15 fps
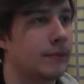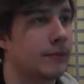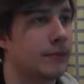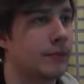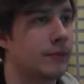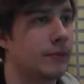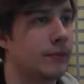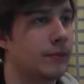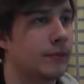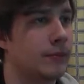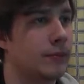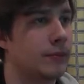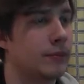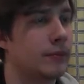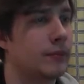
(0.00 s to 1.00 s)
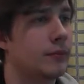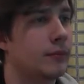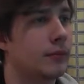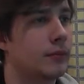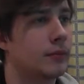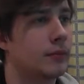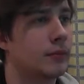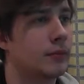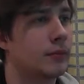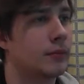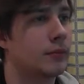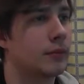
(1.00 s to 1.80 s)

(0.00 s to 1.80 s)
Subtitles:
(no one is talking)